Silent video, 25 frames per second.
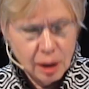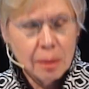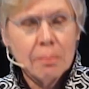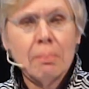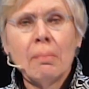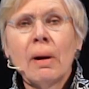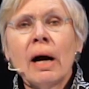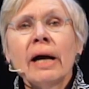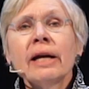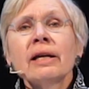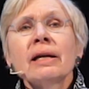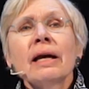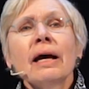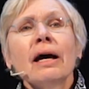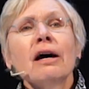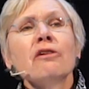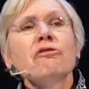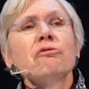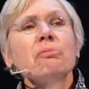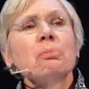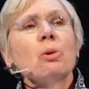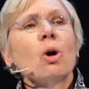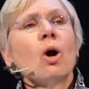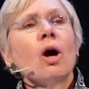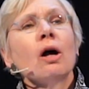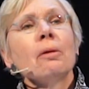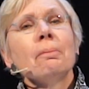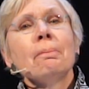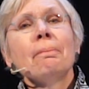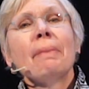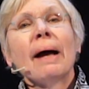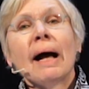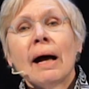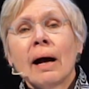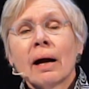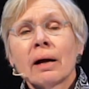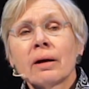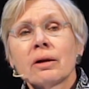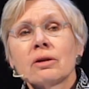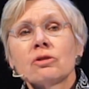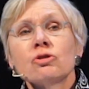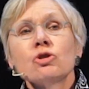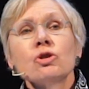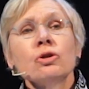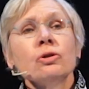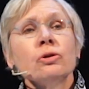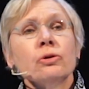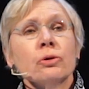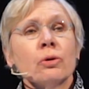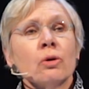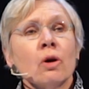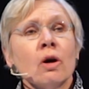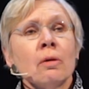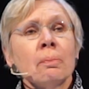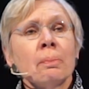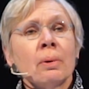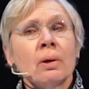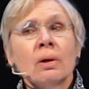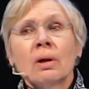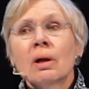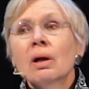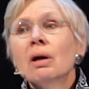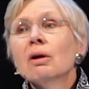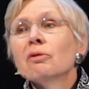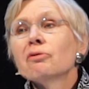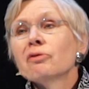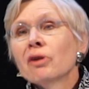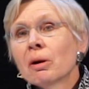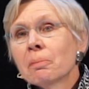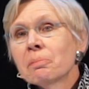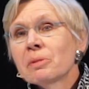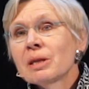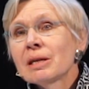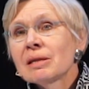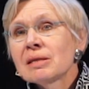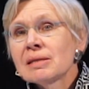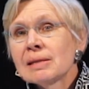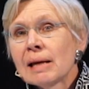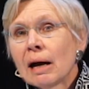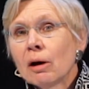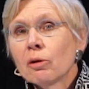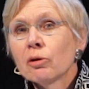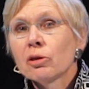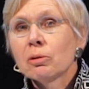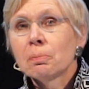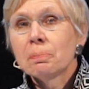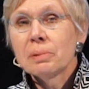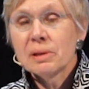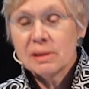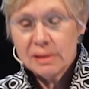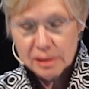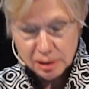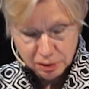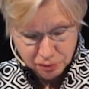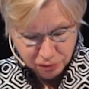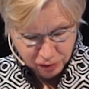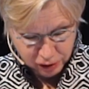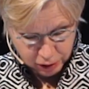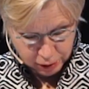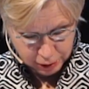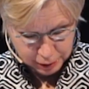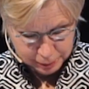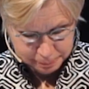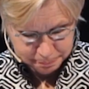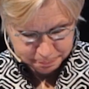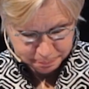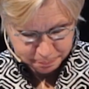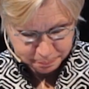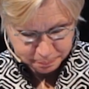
might have brought back to Europe from the South Pacific.